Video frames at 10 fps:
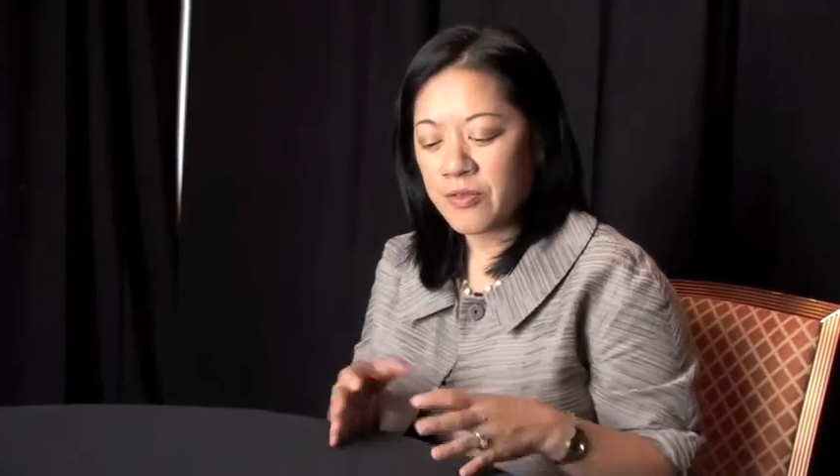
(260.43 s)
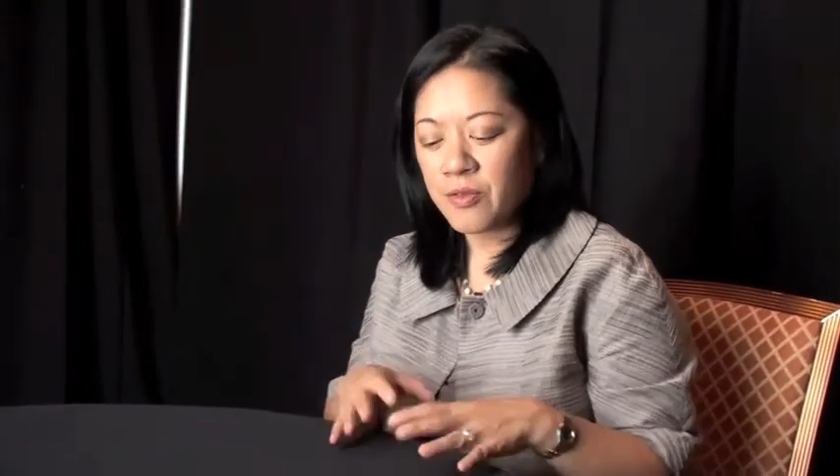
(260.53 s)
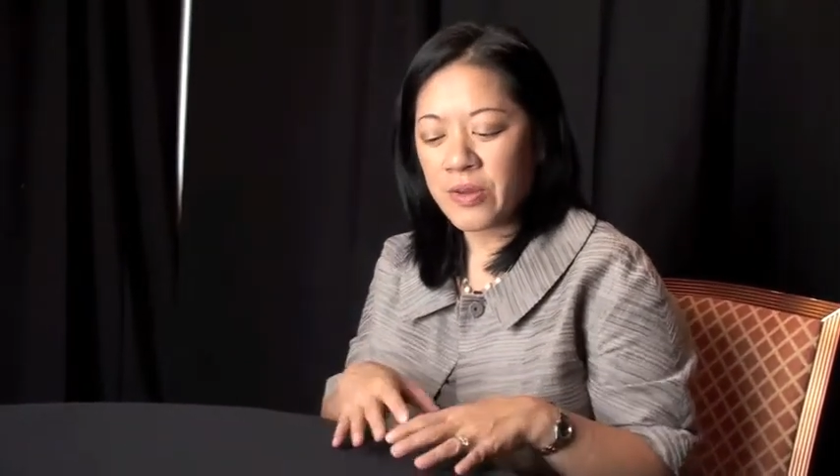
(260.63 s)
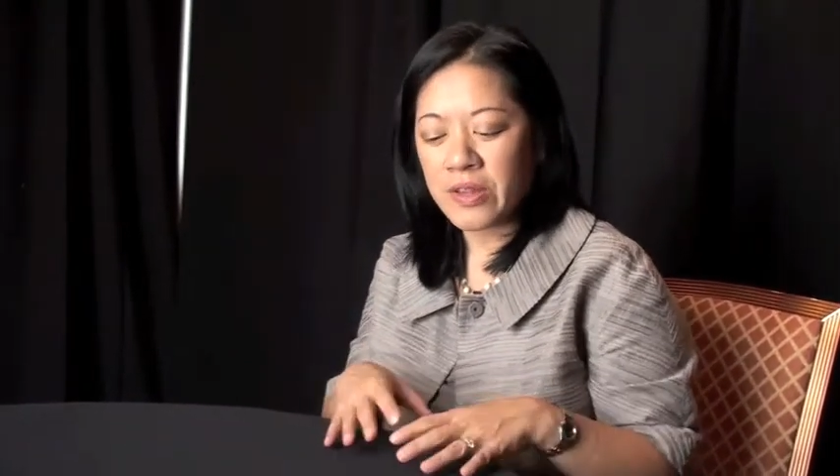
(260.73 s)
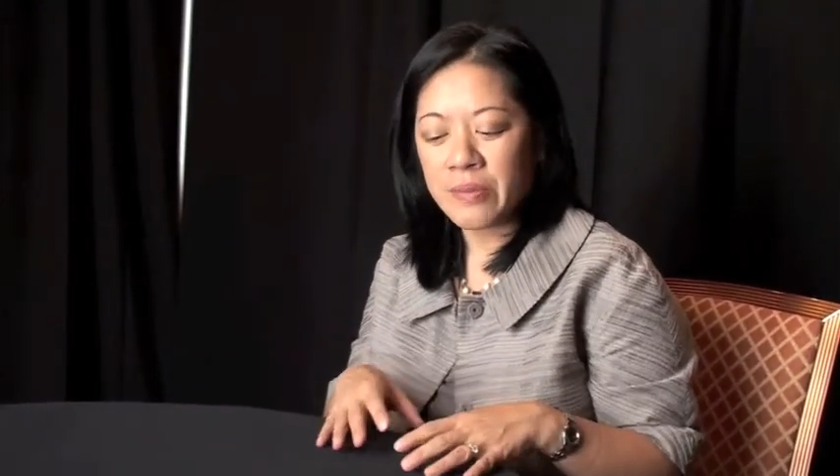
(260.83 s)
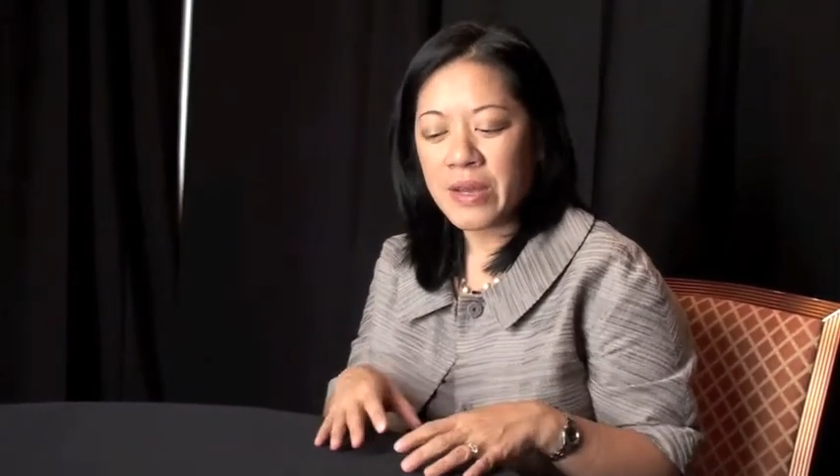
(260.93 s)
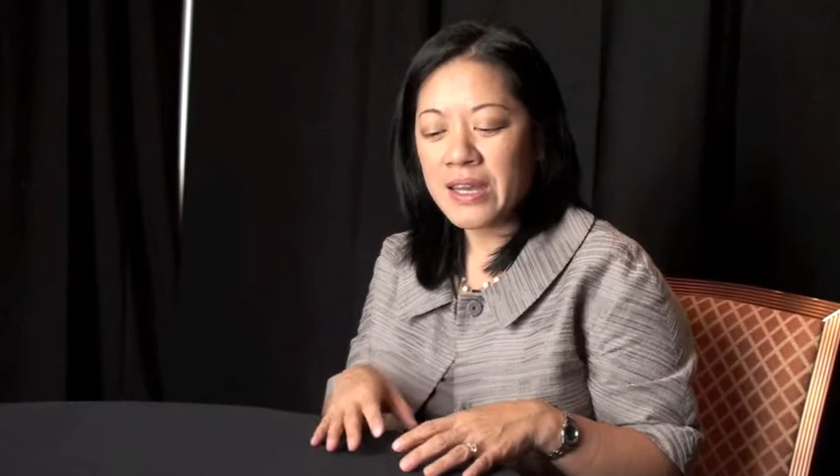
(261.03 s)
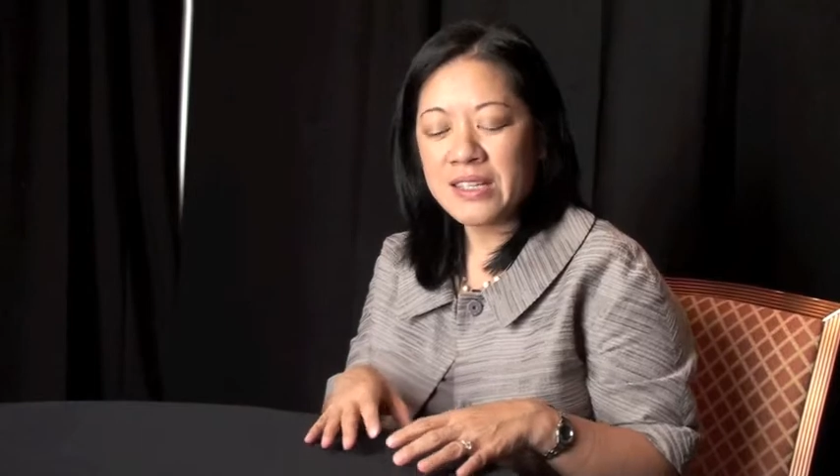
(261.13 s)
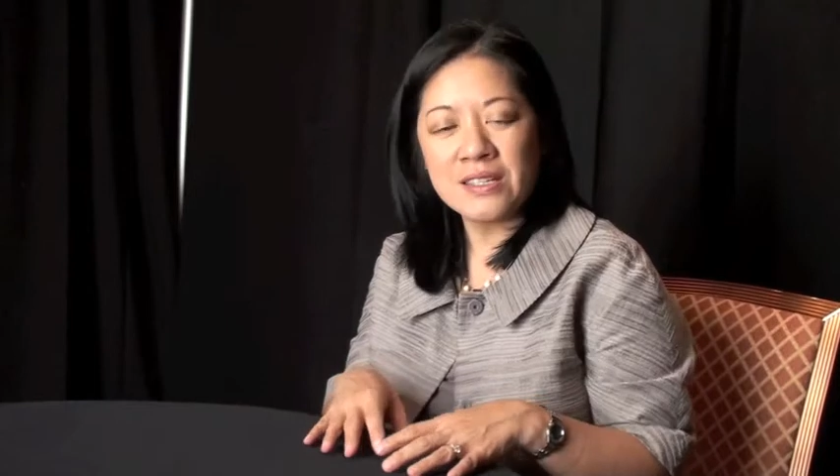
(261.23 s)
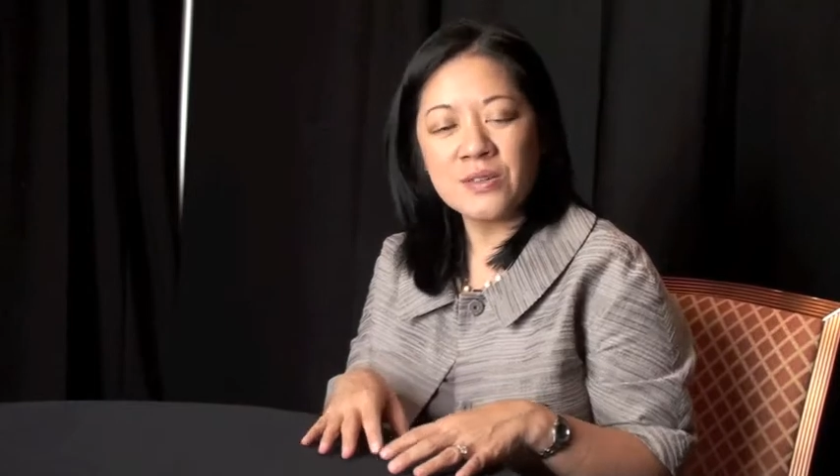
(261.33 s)
for them
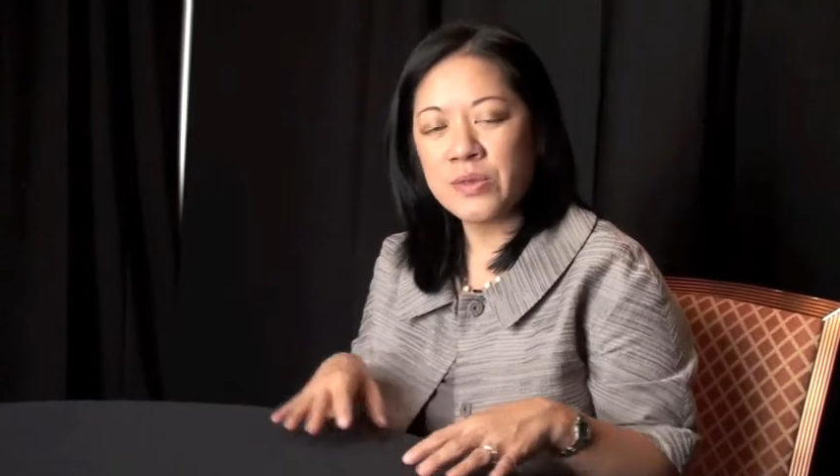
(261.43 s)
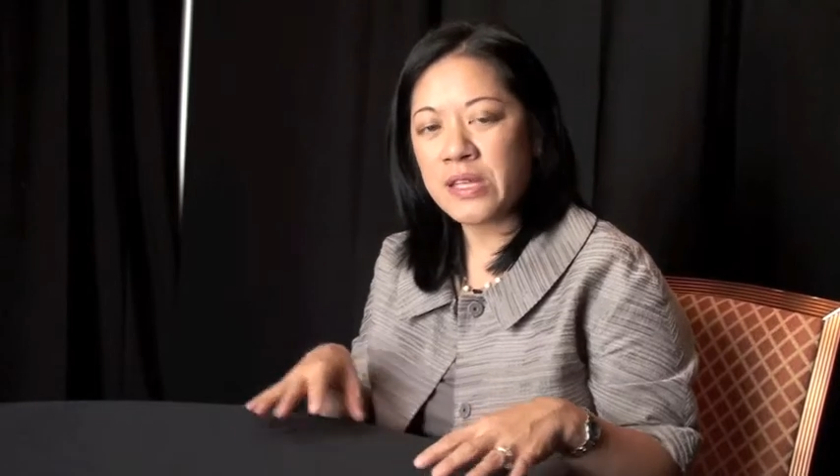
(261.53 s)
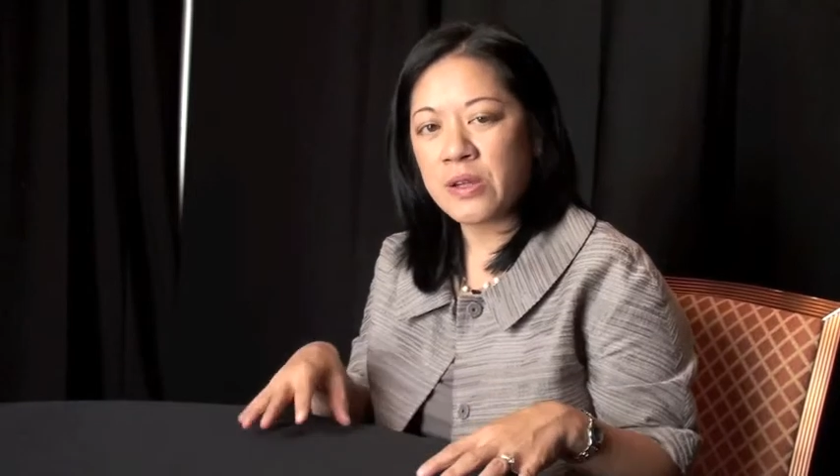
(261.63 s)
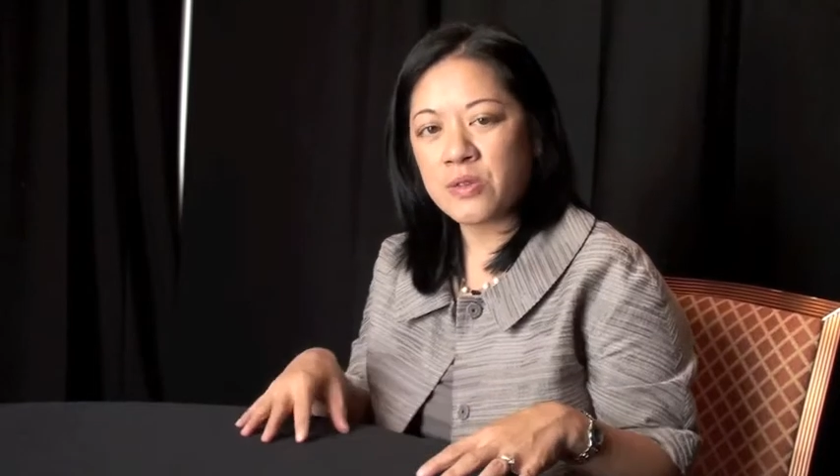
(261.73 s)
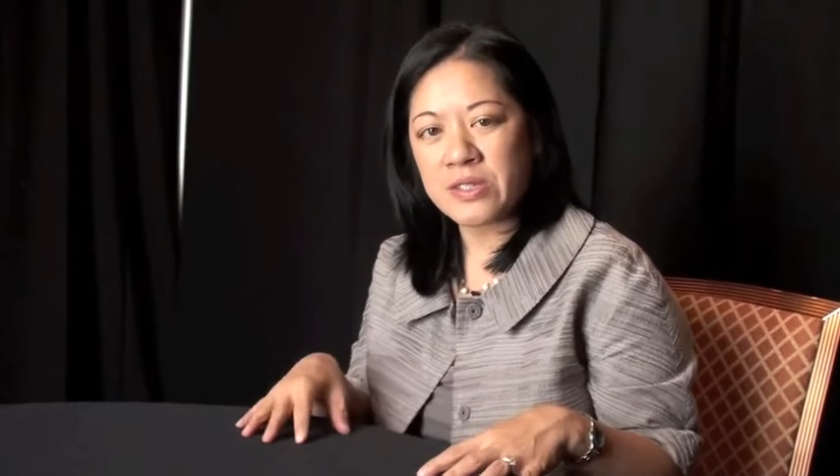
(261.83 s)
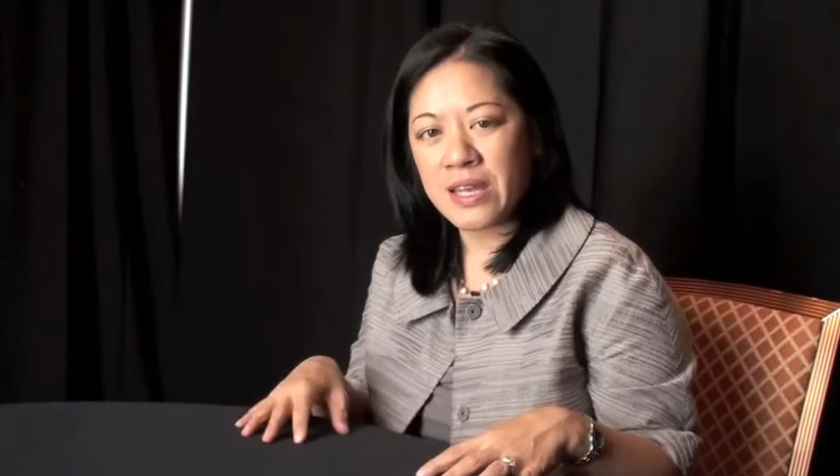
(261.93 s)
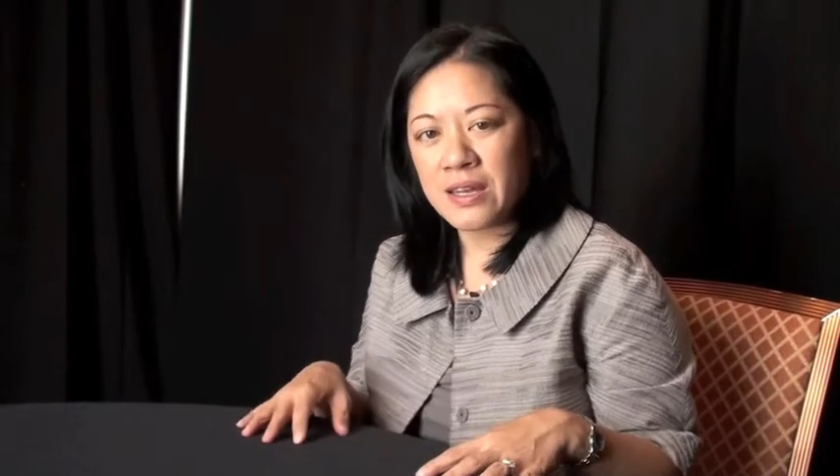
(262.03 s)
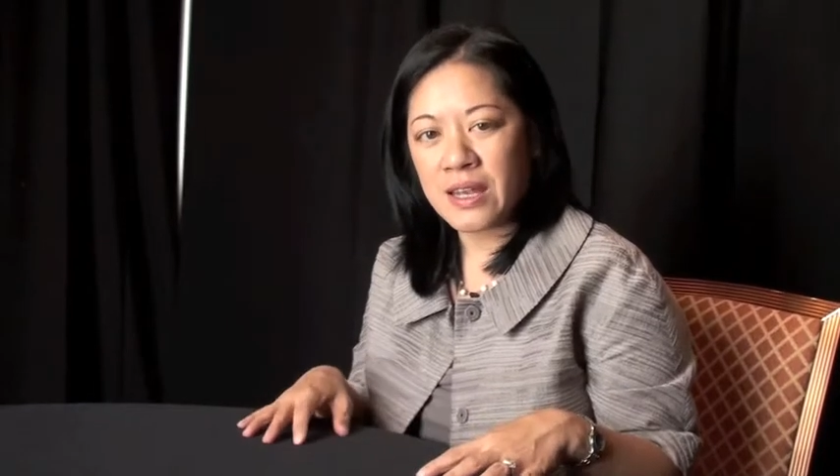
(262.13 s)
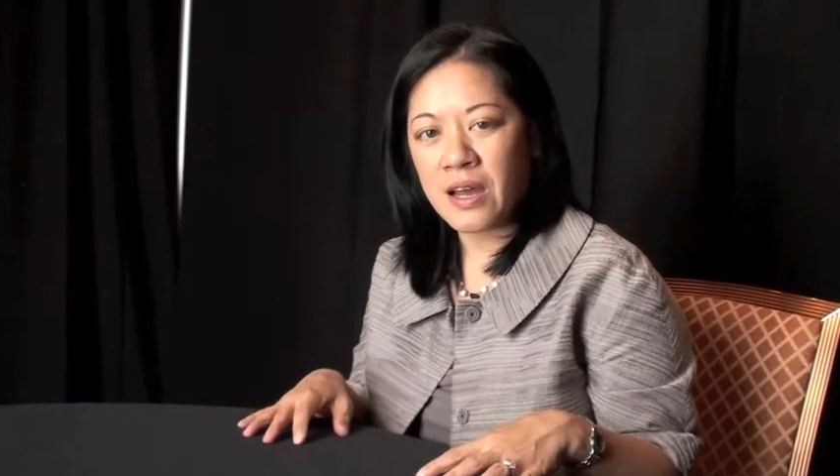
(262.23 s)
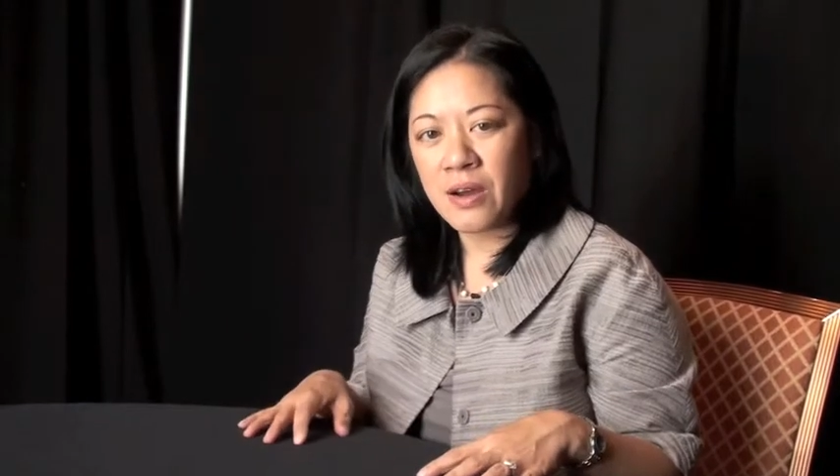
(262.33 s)
didn't really
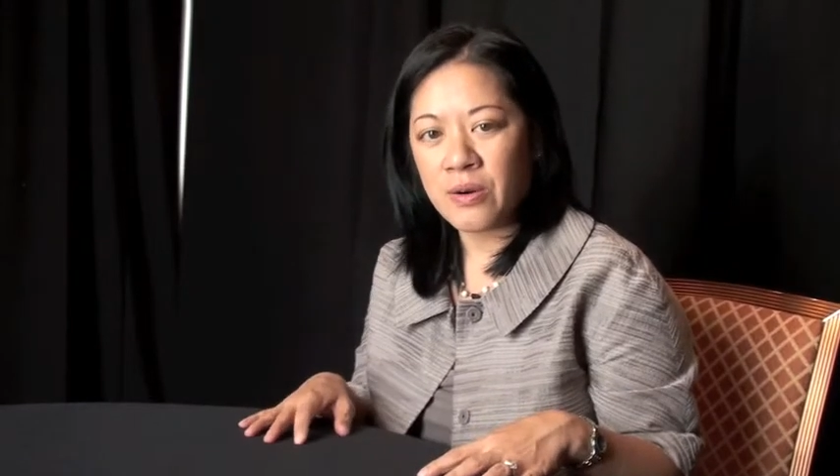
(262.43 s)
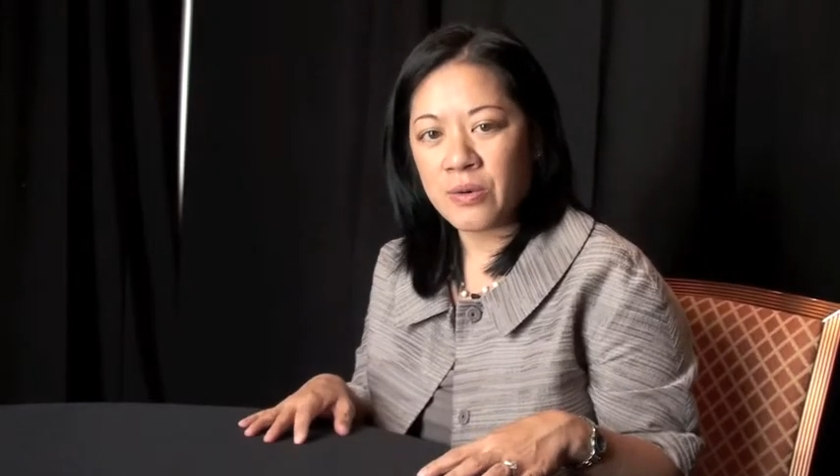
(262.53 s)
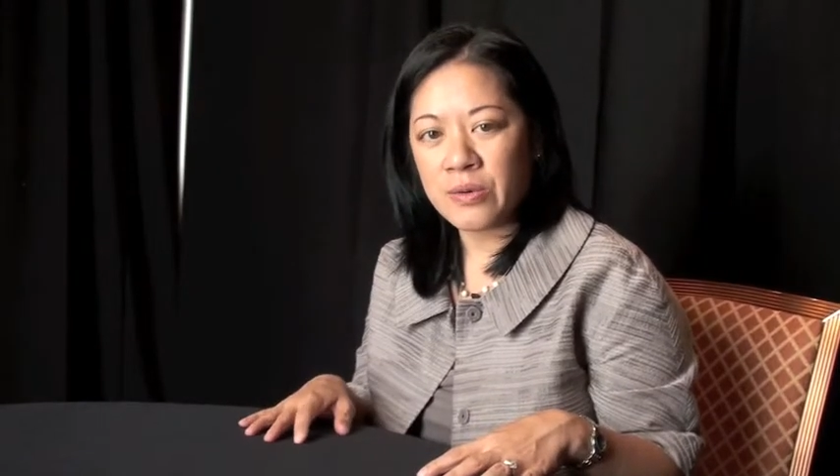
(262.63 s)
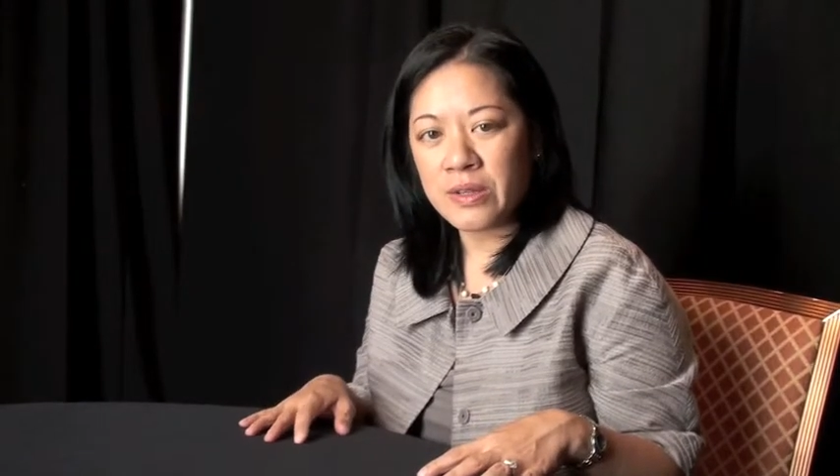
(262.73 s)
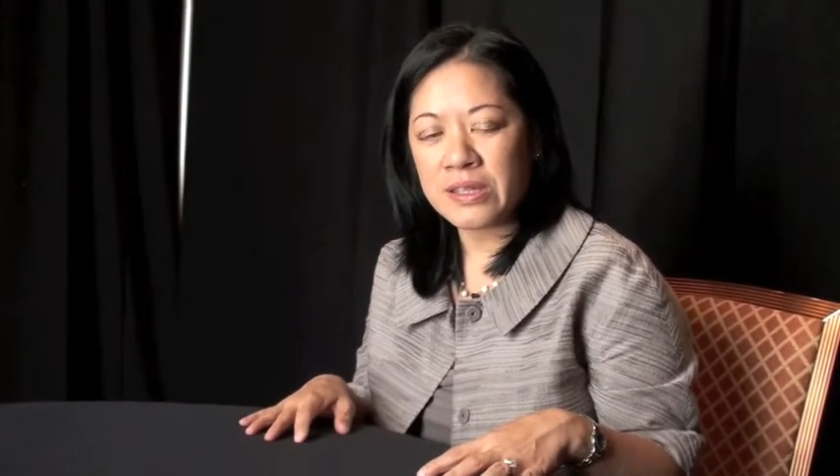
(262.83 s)
understand how